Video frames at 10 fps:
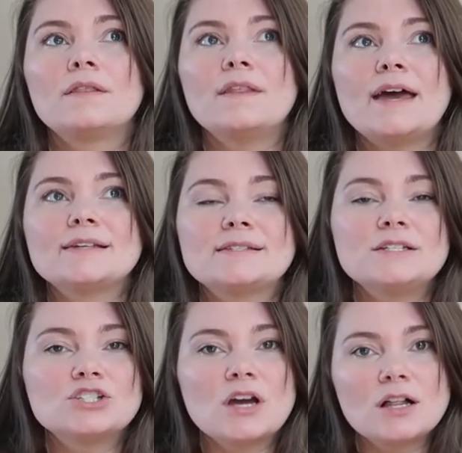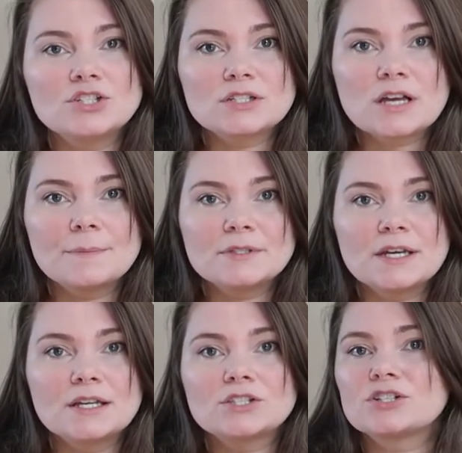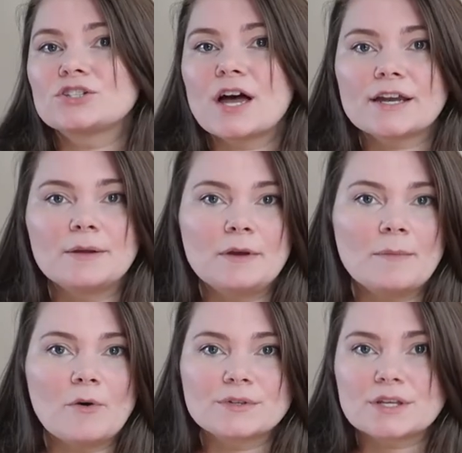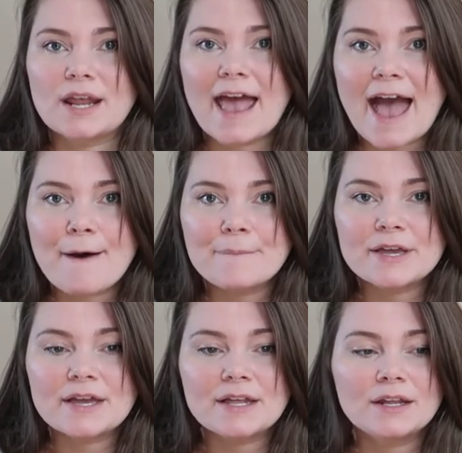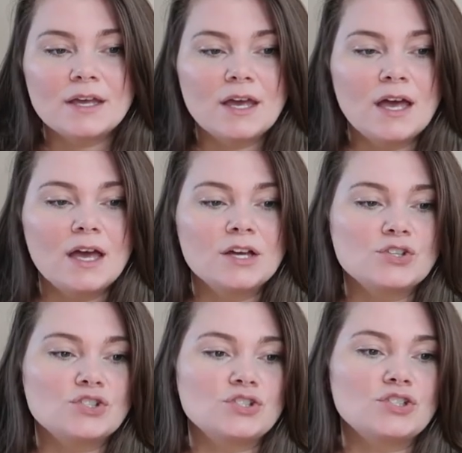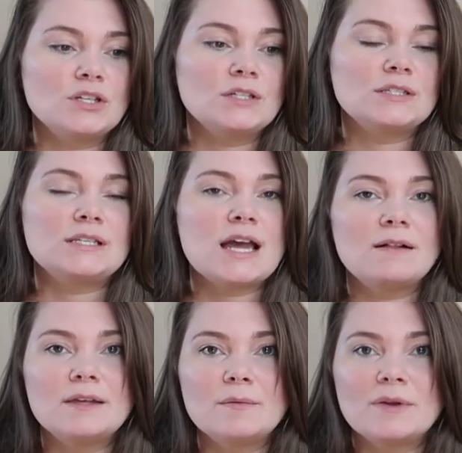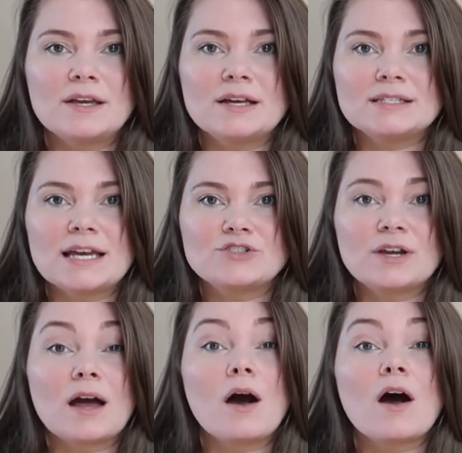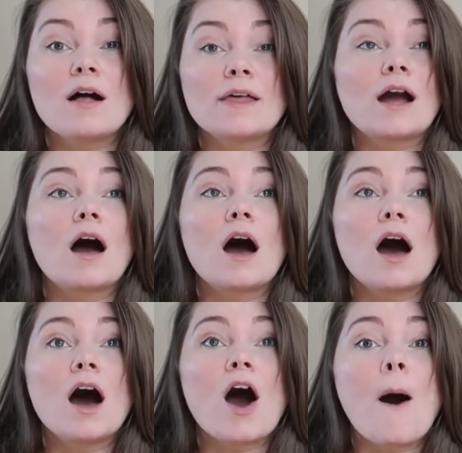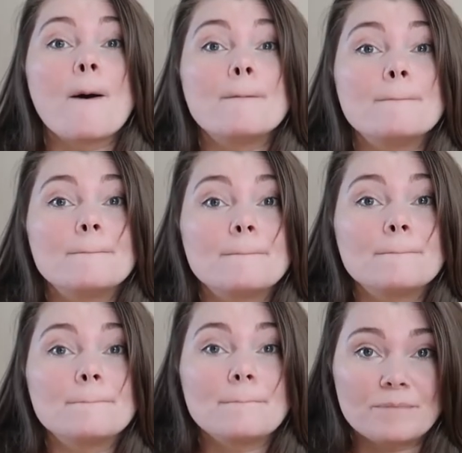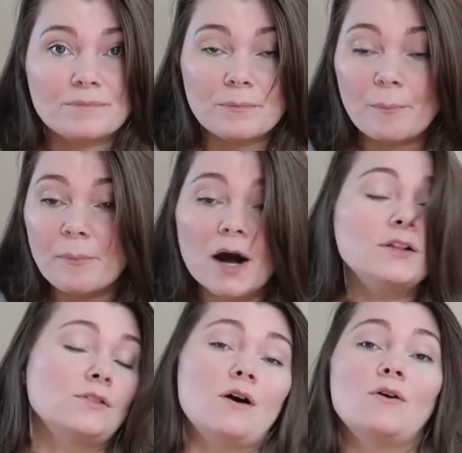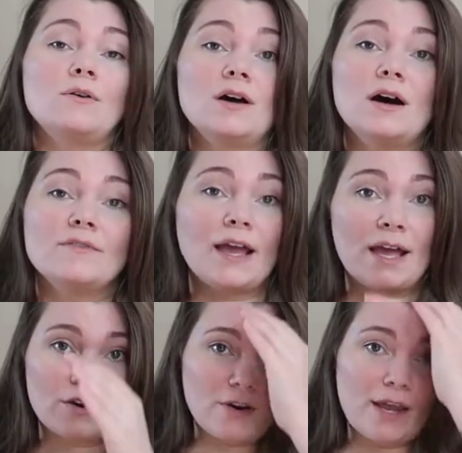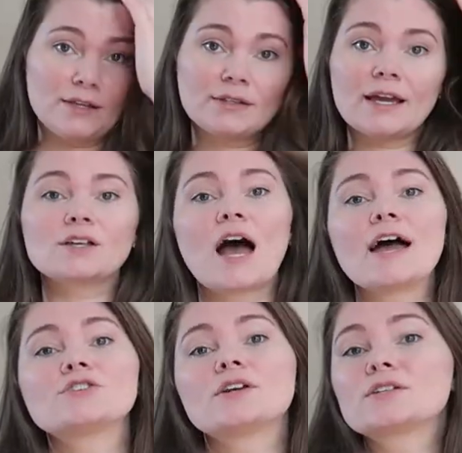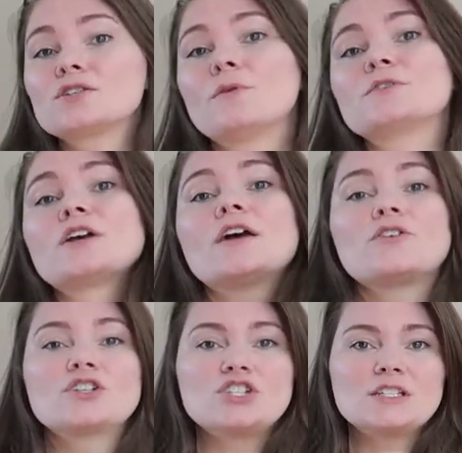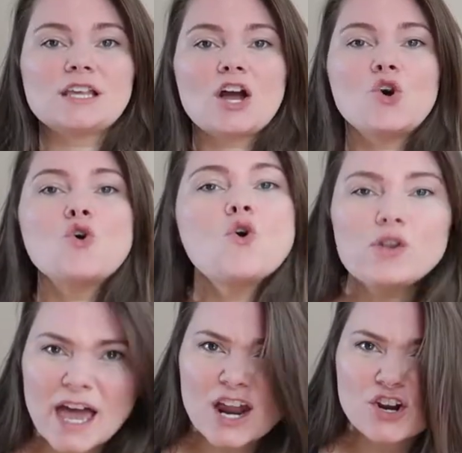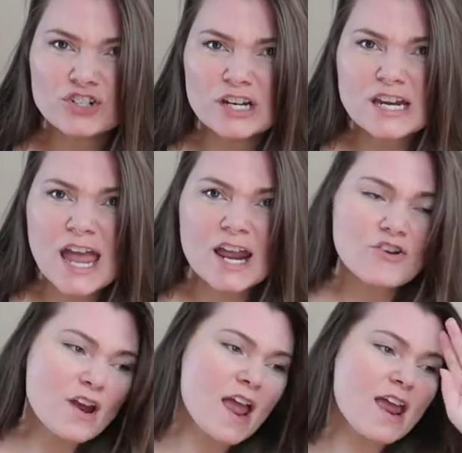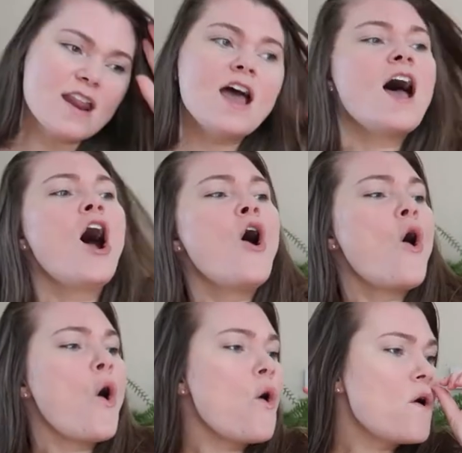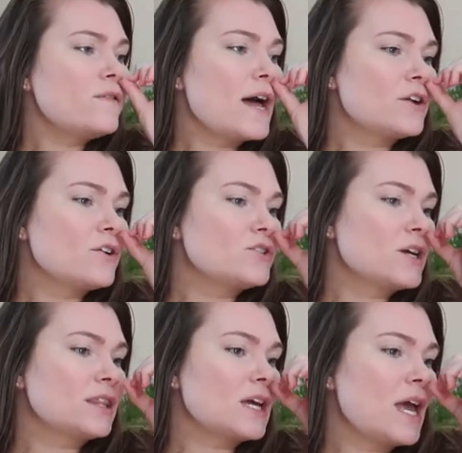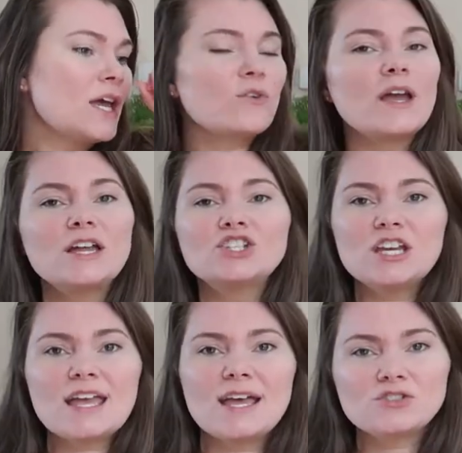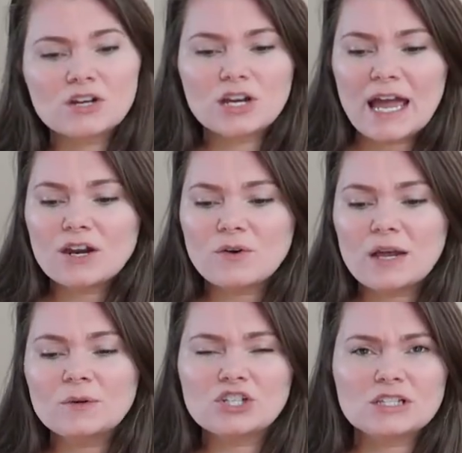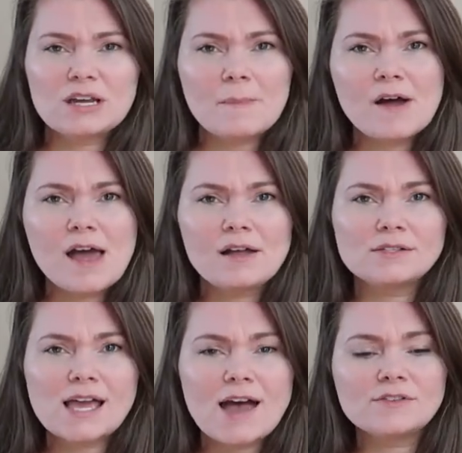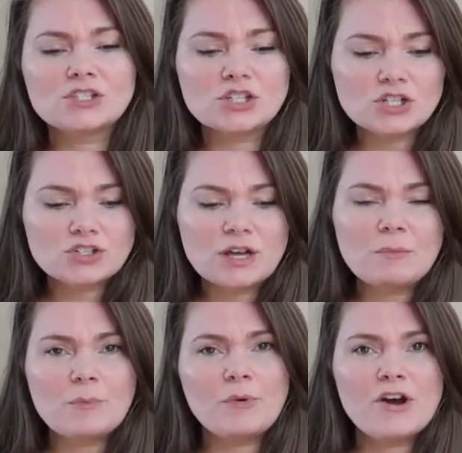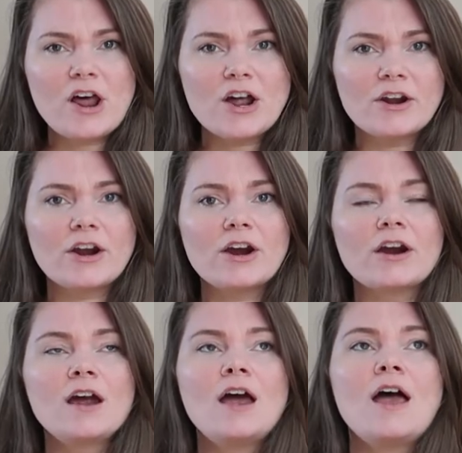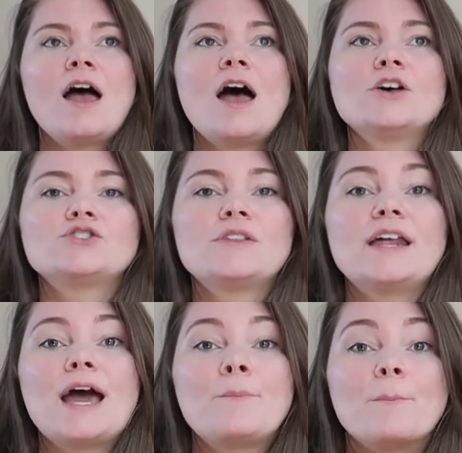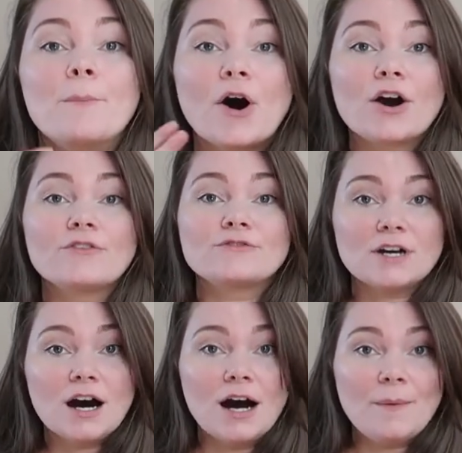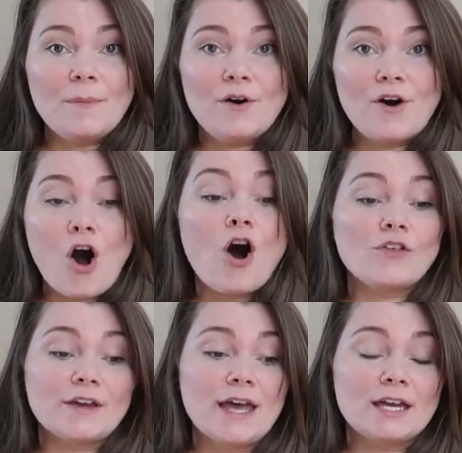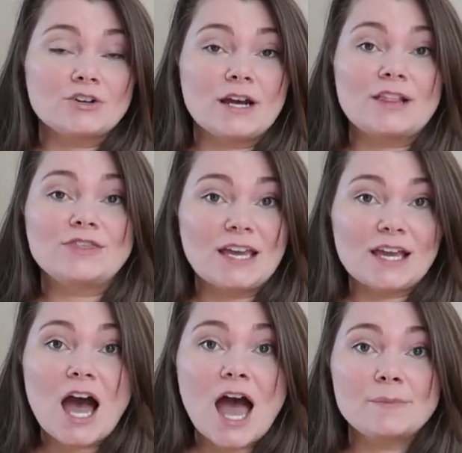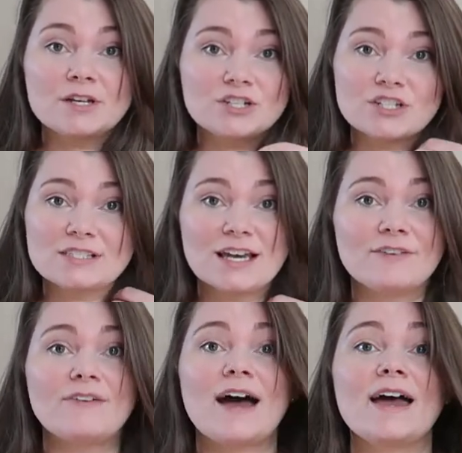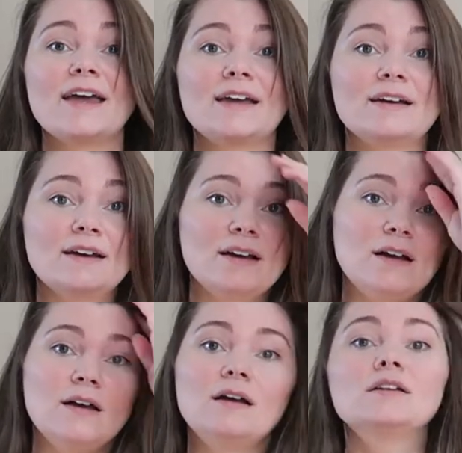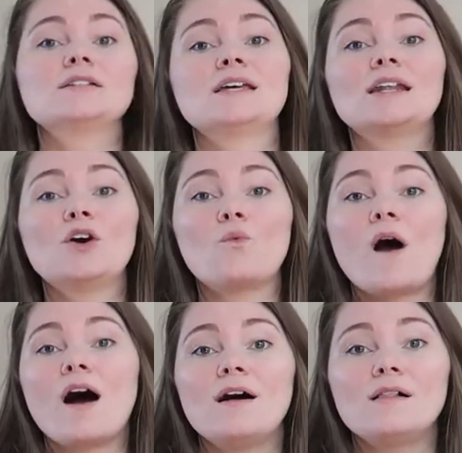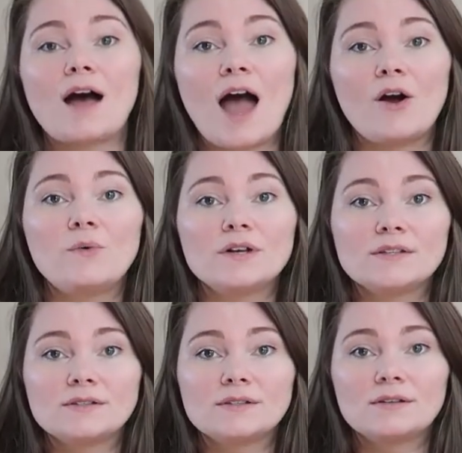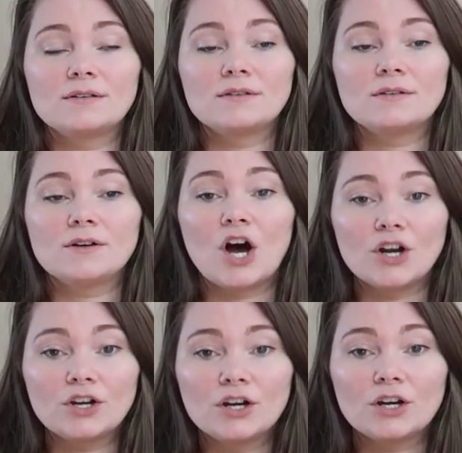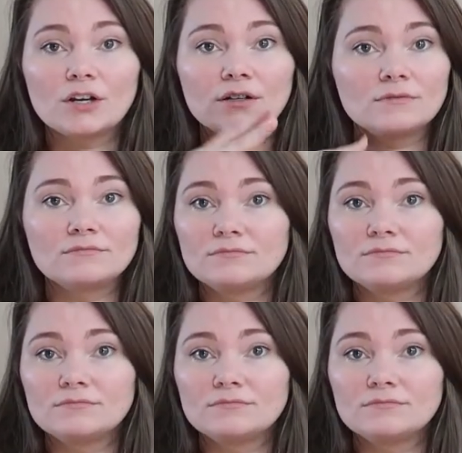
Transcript: the anesthesiologist comes in, starts talking to me about what's gonna happen. She's yelling because I drink like a buttload of Gatorade. Like I drink so much Gatorade and she's like, who let her drink Gatorade? Who let her drink the Gatorade? She can't drink Gatorade when she's gonna buy have to have surgery and be put under. So then I barfed up all the Gatorade, thank God, because she said if I did it while I was under,